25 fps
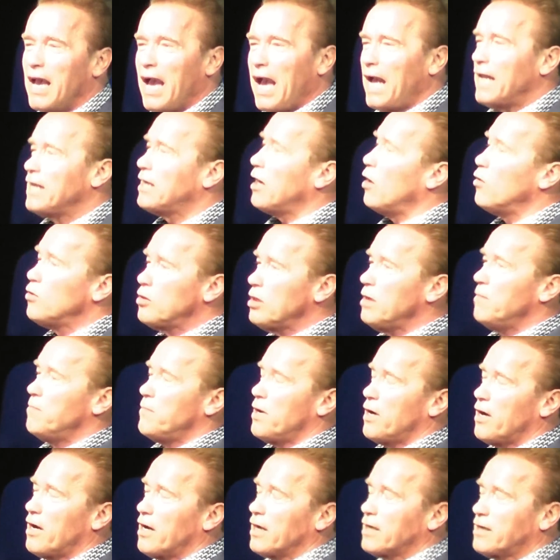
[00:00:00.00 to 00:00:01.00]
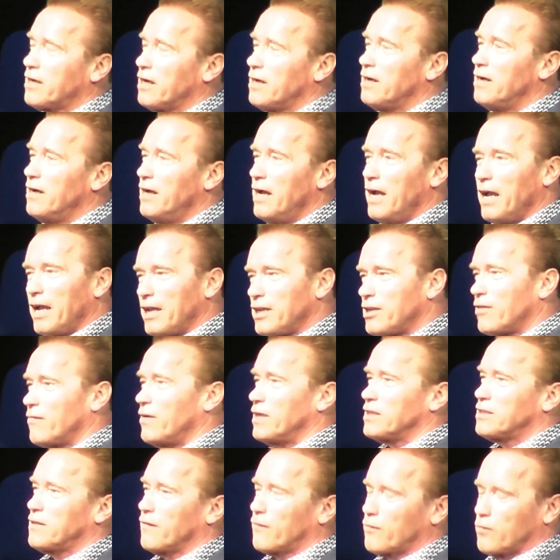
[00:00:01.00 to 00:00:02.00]
and go to America, and
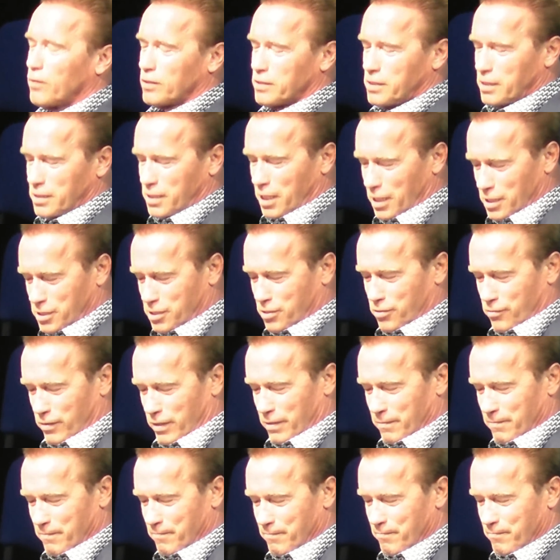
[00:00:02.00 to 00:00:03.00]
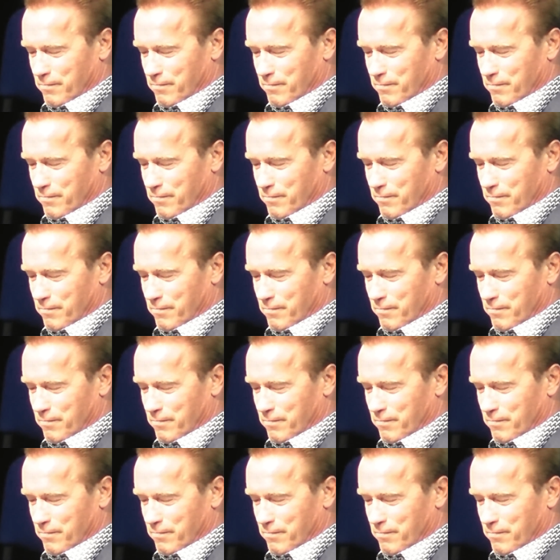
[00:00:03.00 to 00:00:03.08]
the rest, of course, is history.